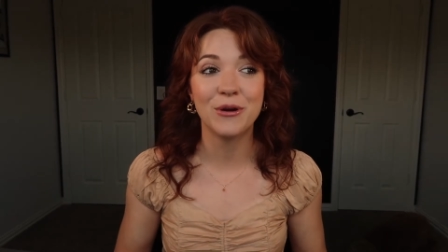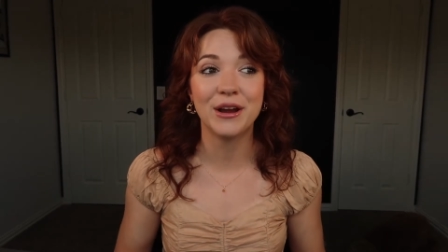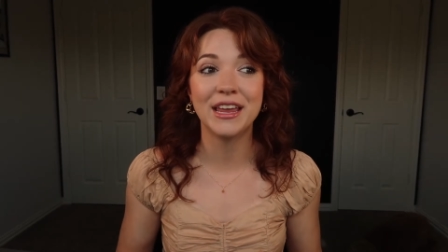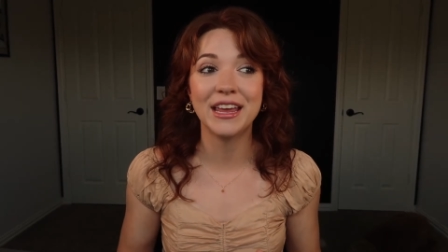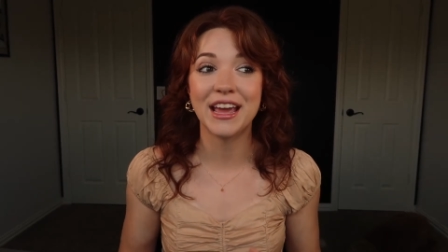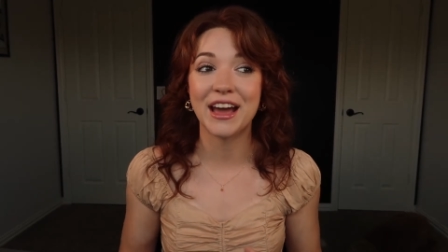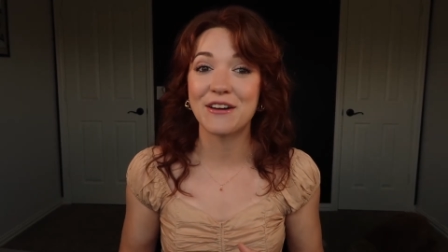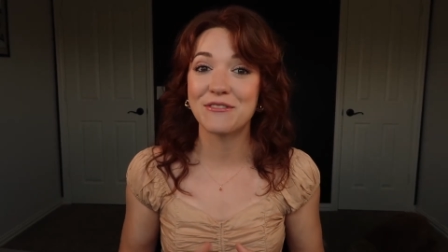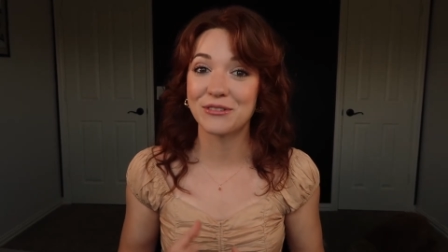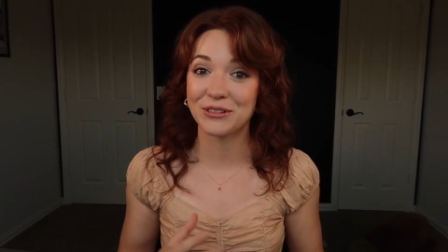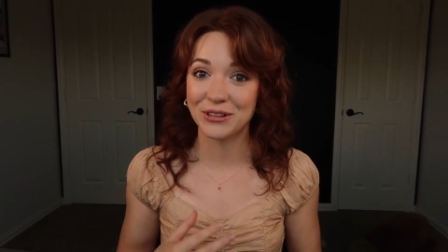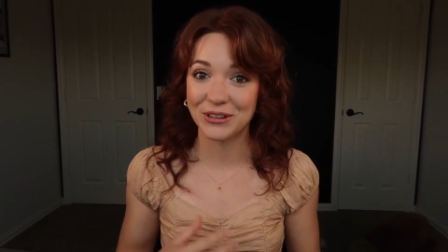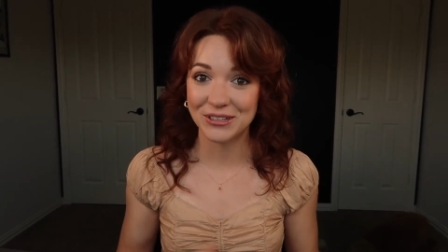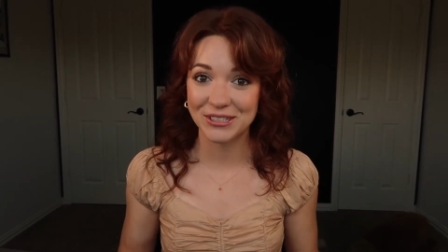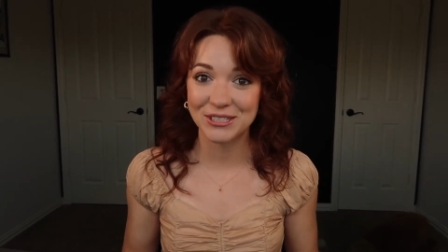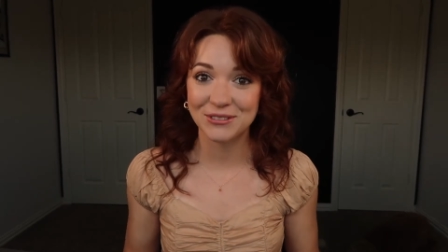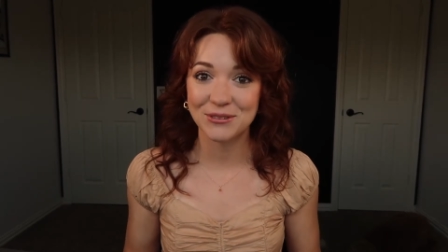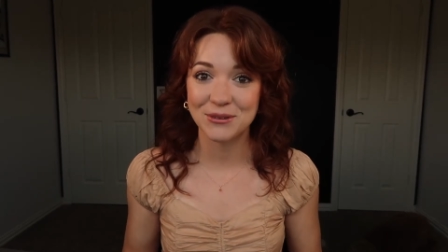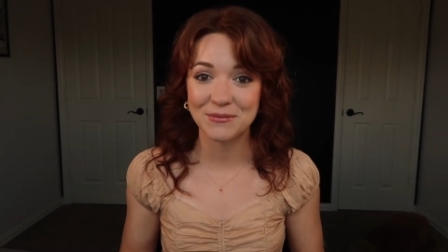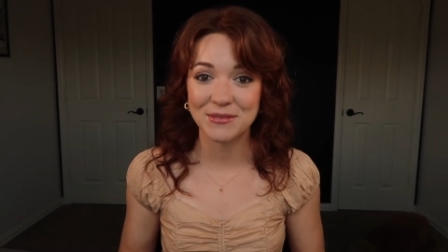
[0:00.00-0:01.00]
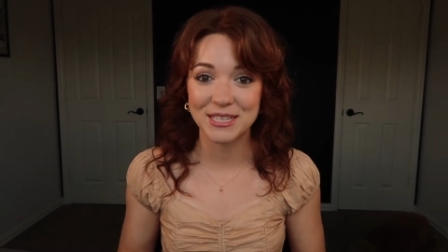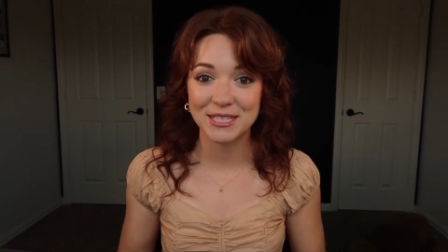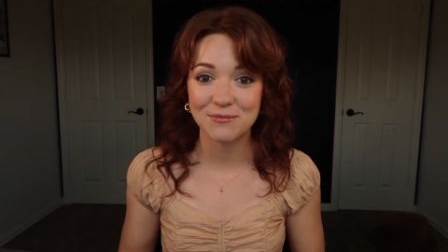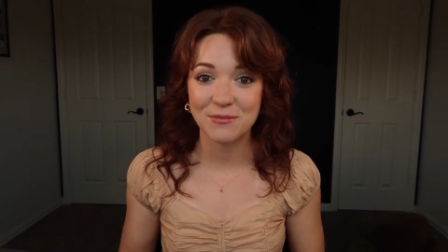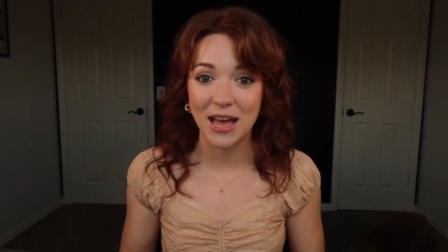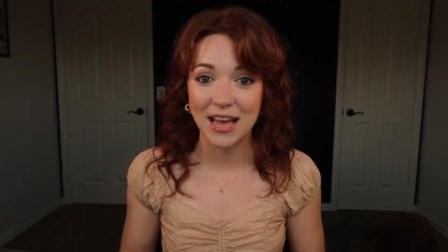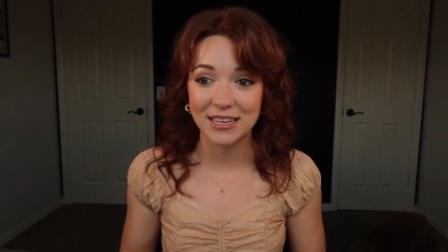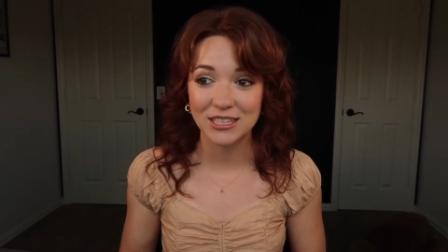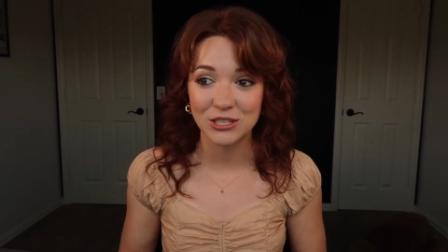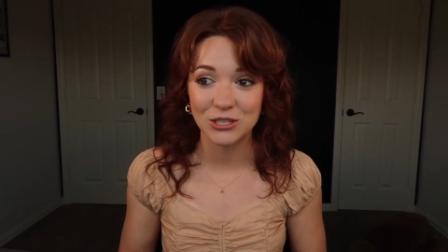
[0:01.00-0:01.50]
we have learned from this
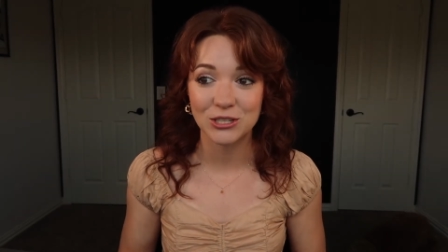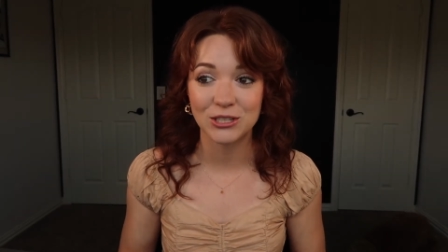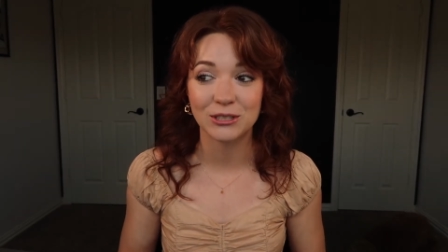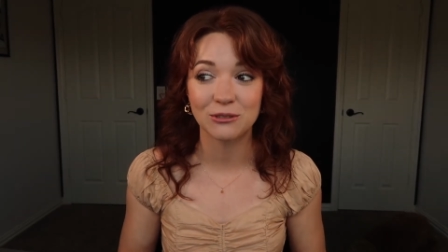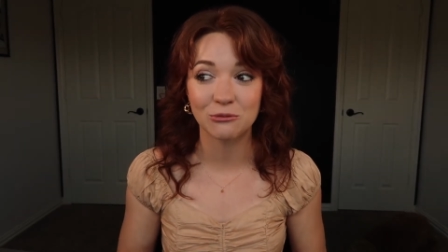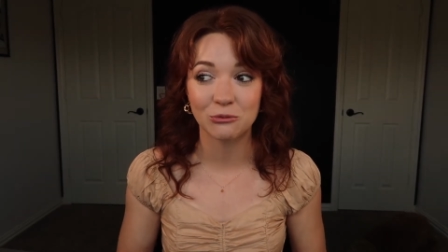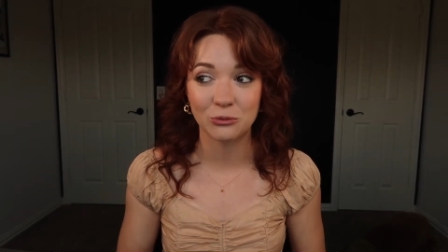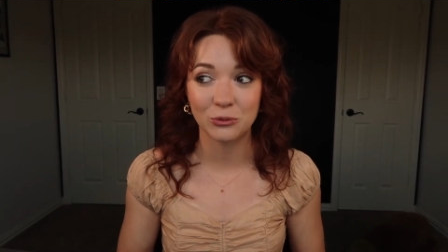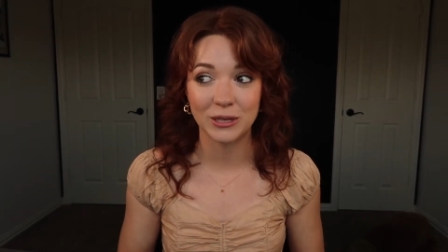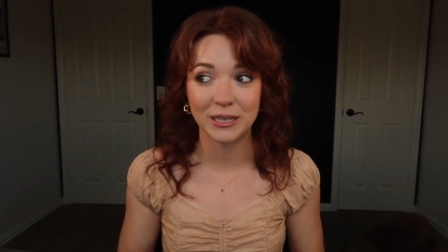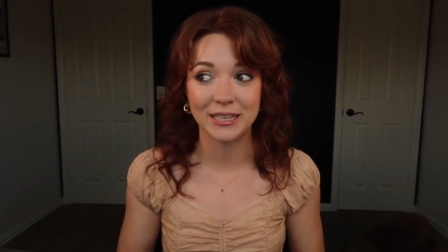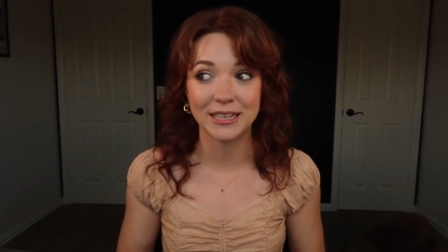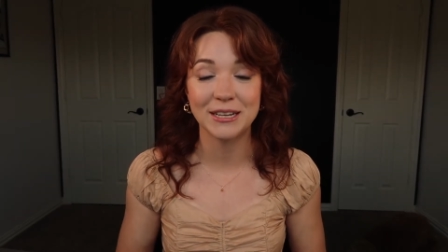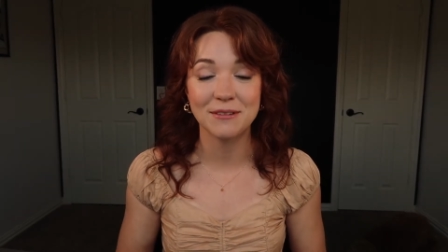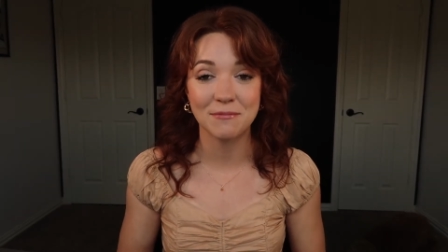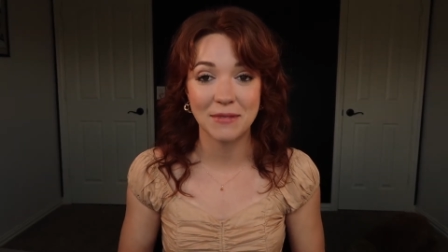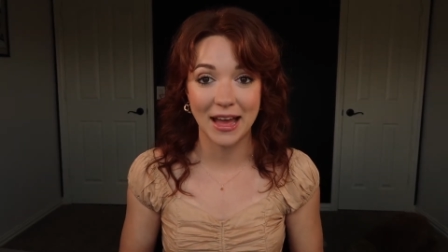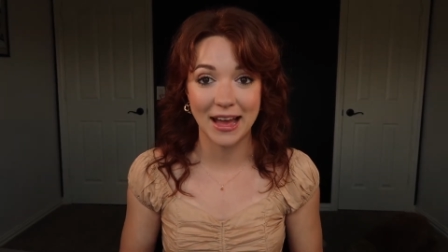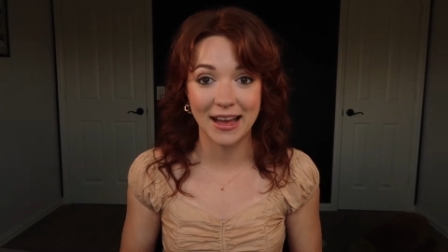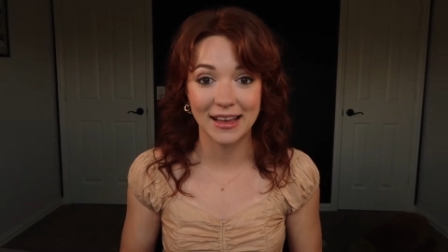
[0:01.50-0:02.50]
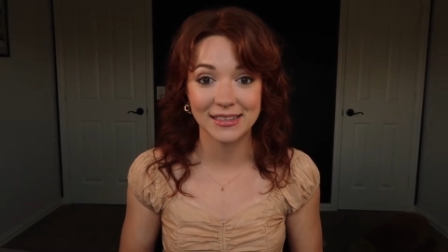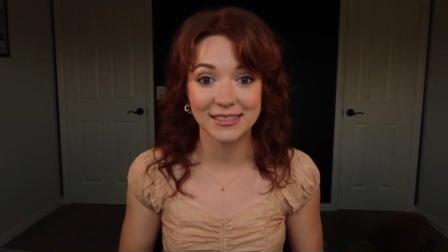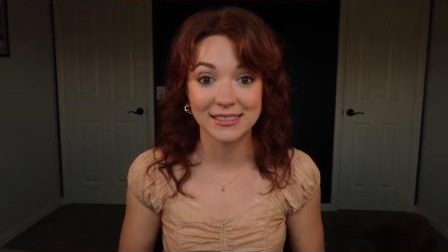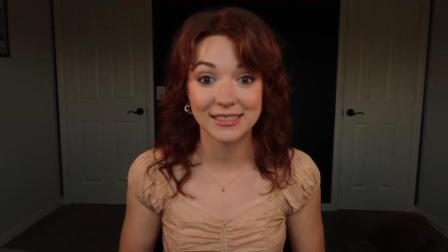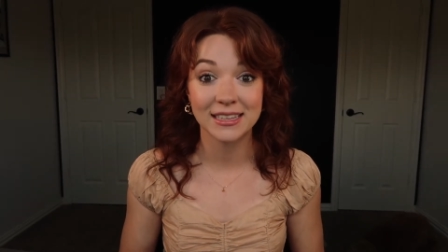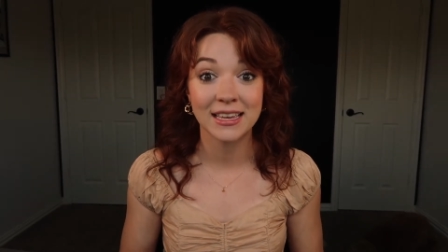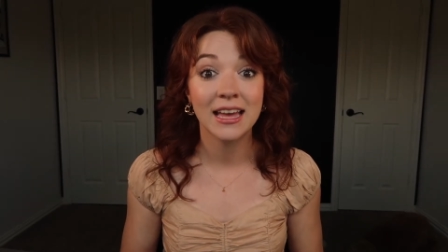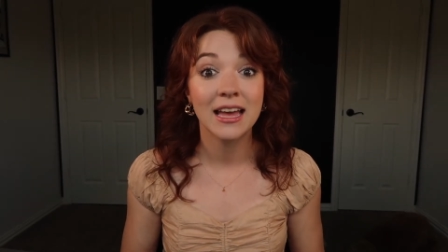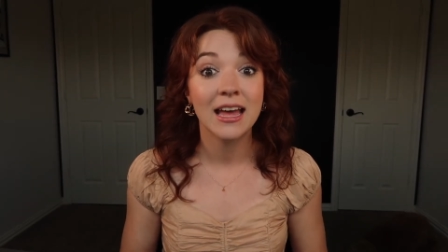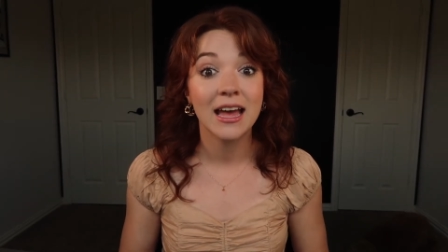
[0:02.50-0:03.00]
past year of wearing
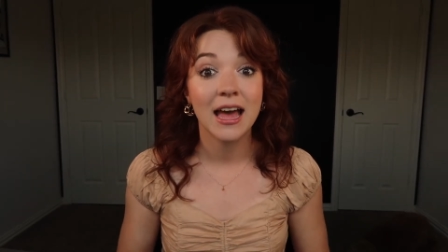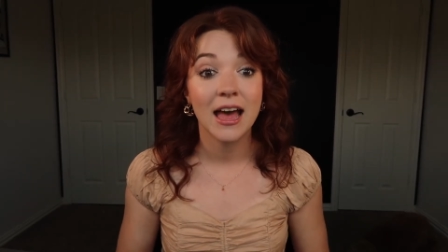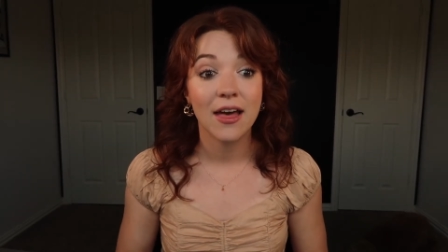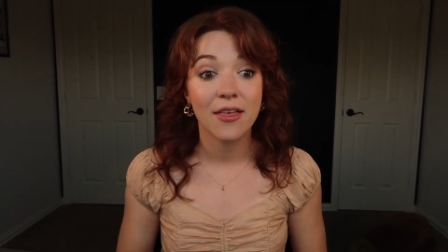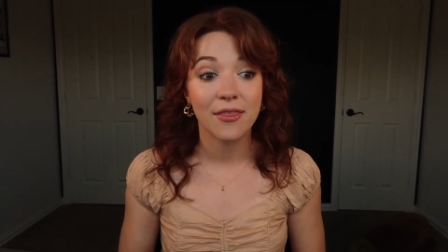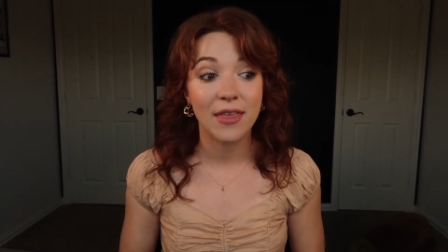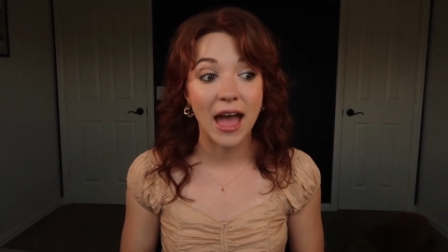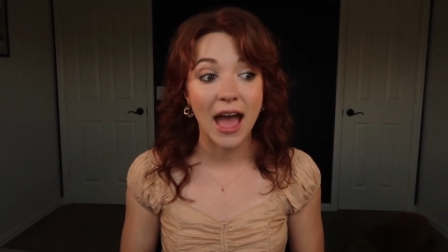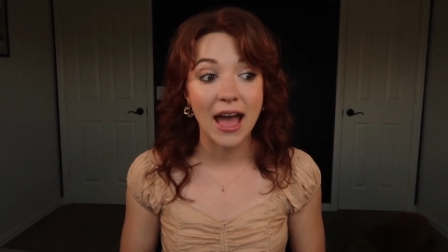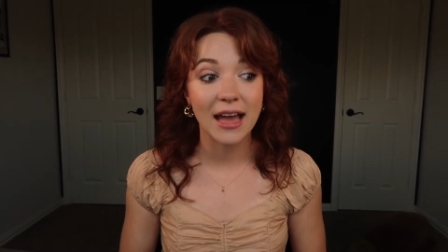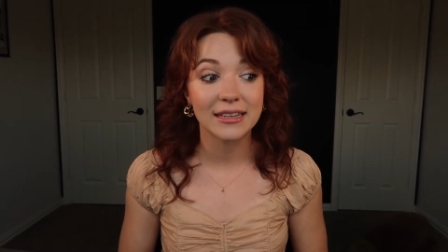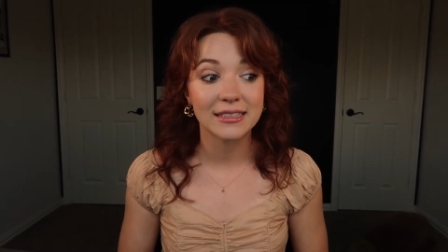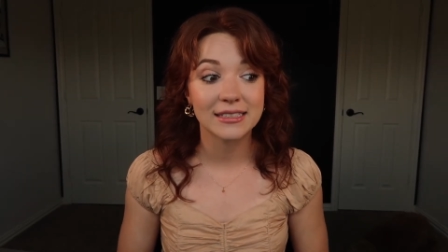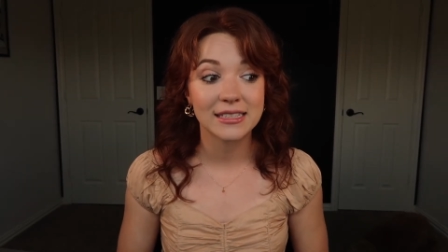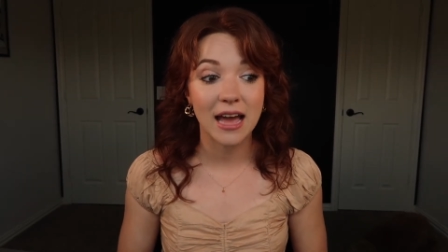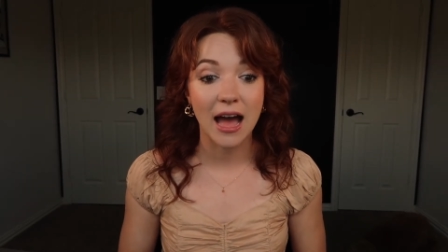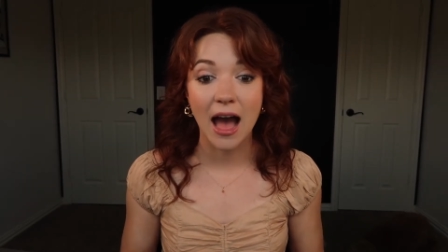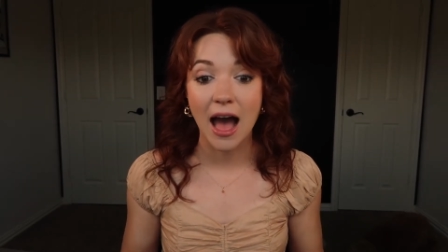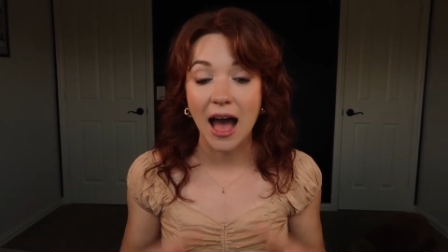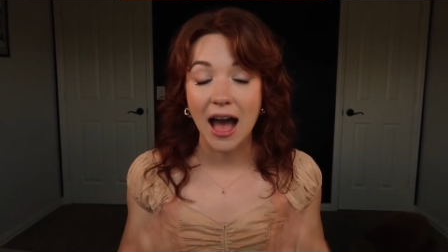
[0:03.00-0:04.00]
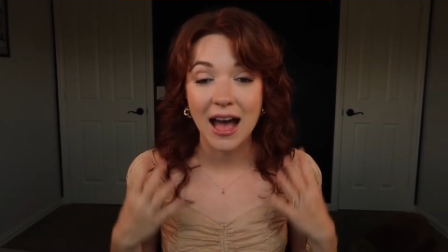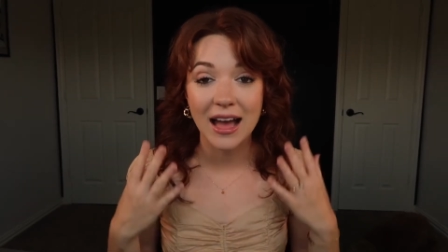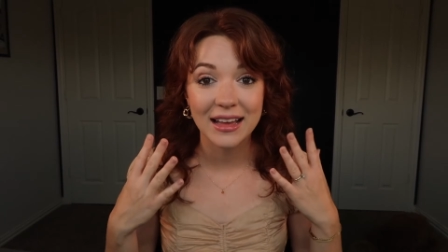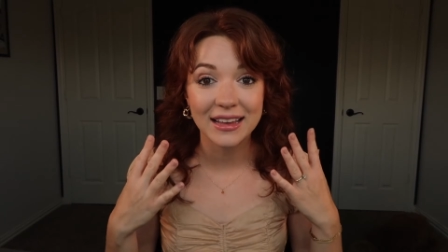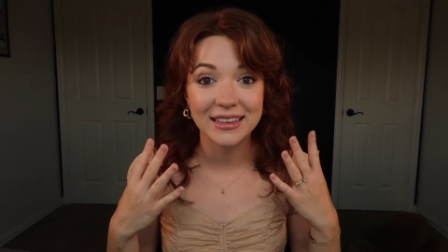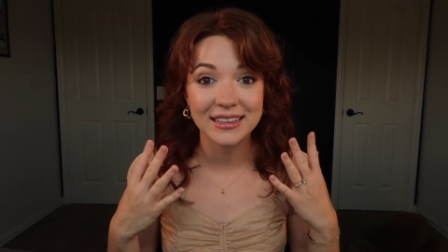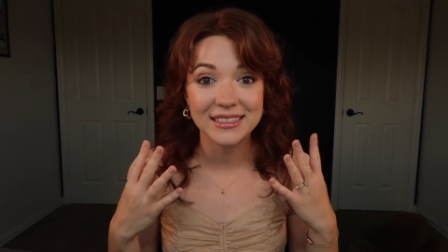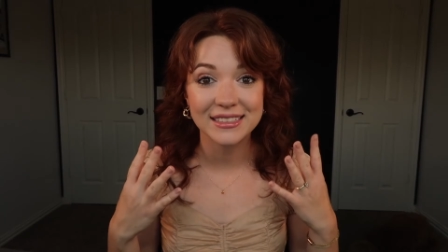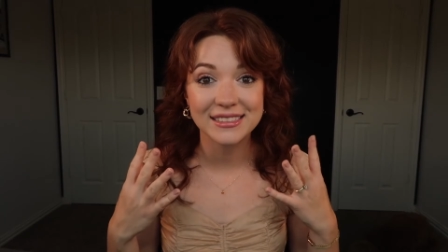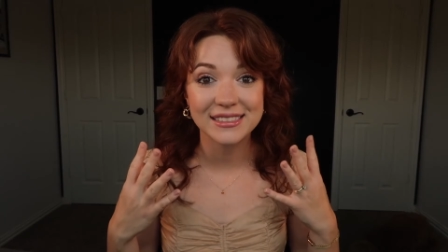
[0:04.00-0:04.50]
masks that
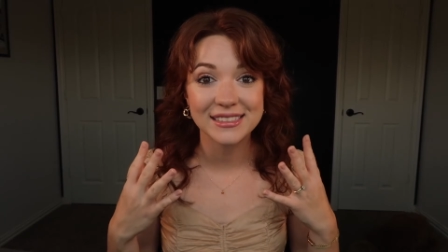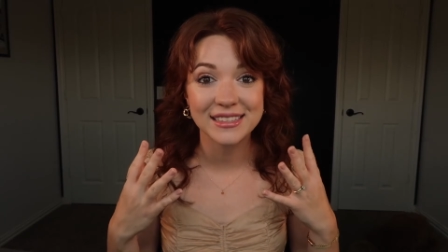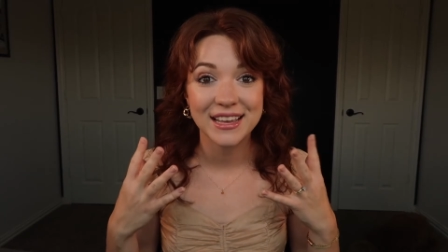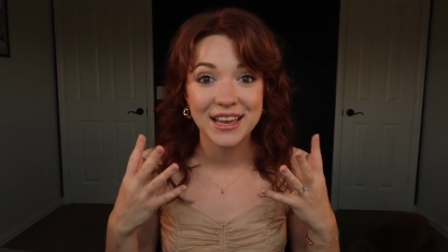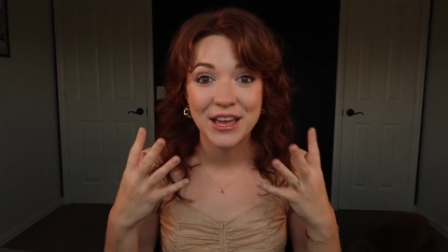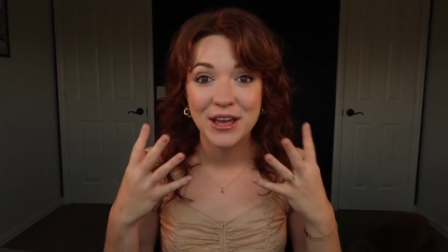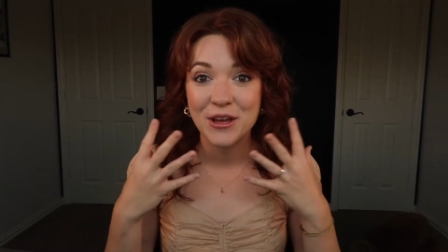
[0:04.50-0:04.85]
eyes,